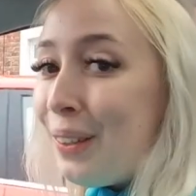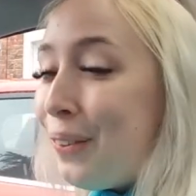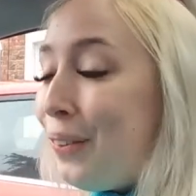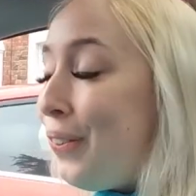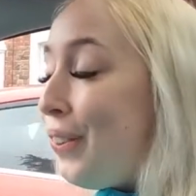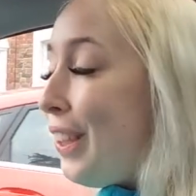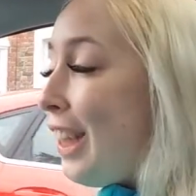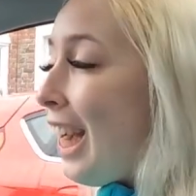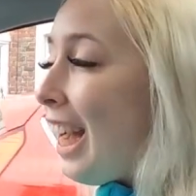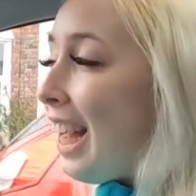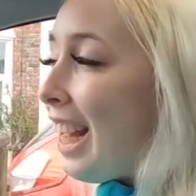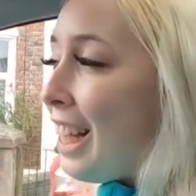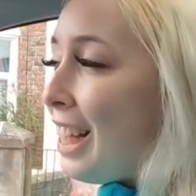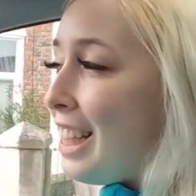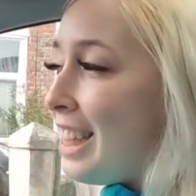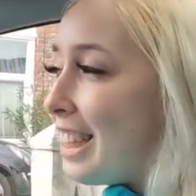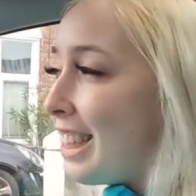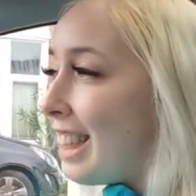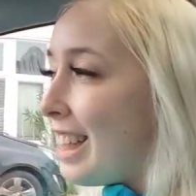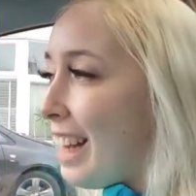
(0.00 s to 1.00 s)
Order
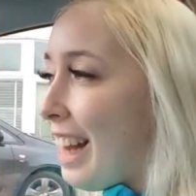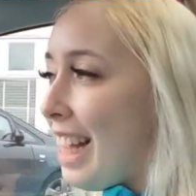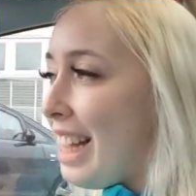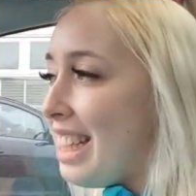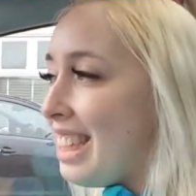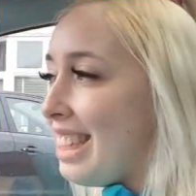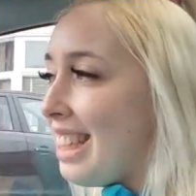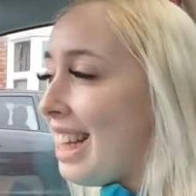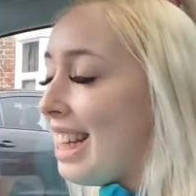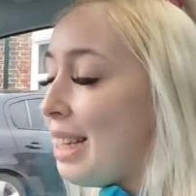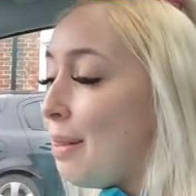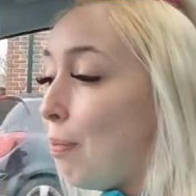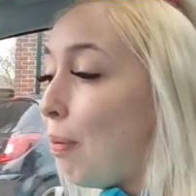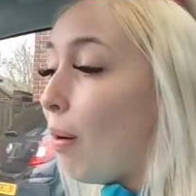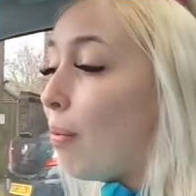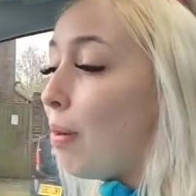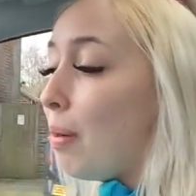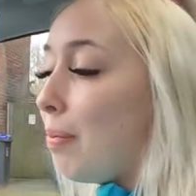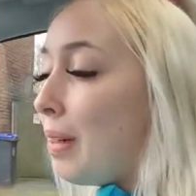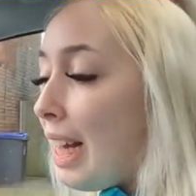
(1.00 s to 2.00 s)
is collected,
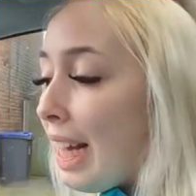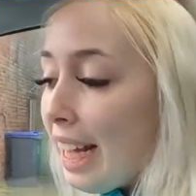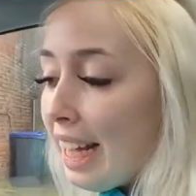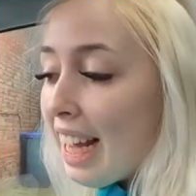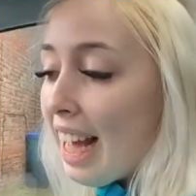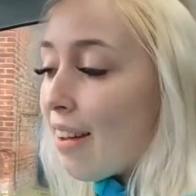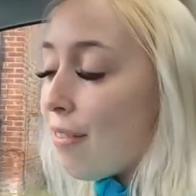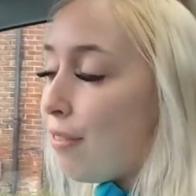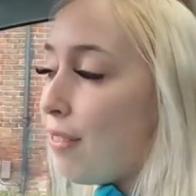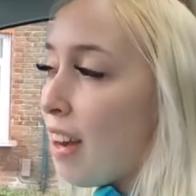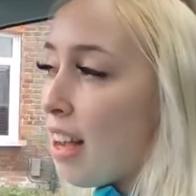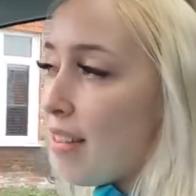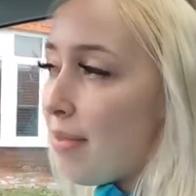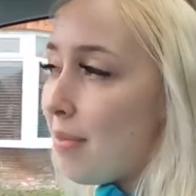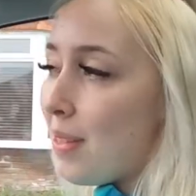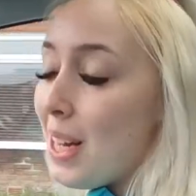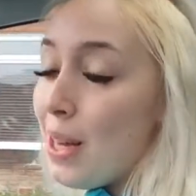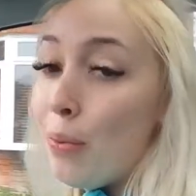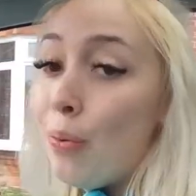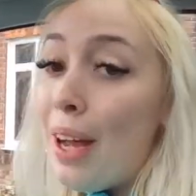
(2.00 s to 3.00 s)
probably a
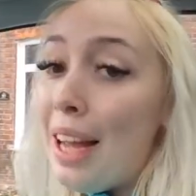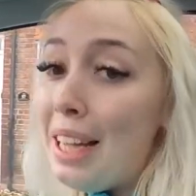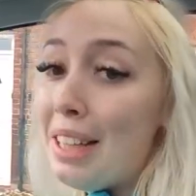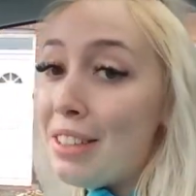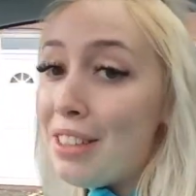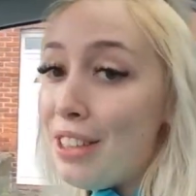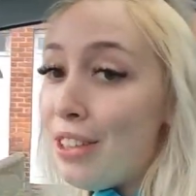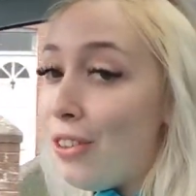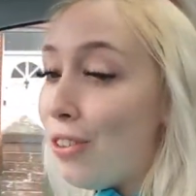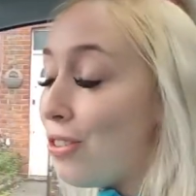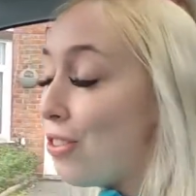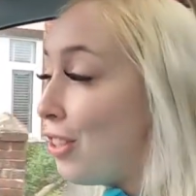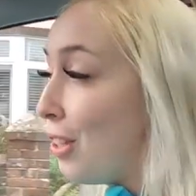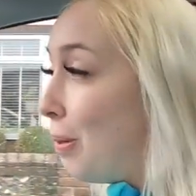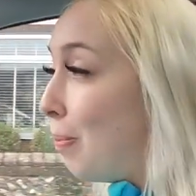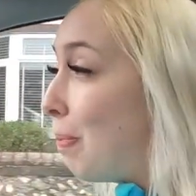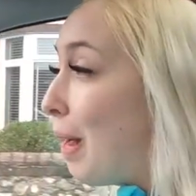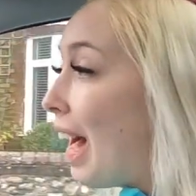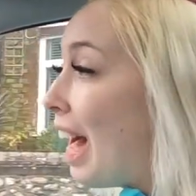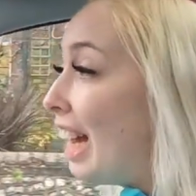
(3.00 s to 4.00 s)
five minute wait, so not
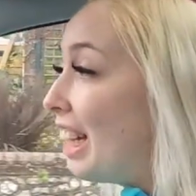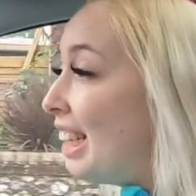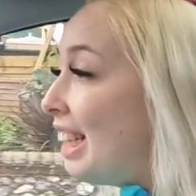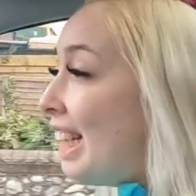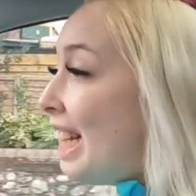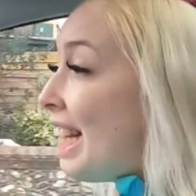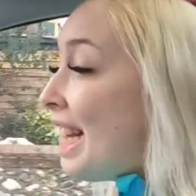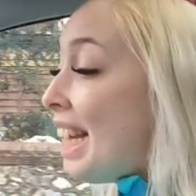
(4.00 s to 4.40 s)
too bad.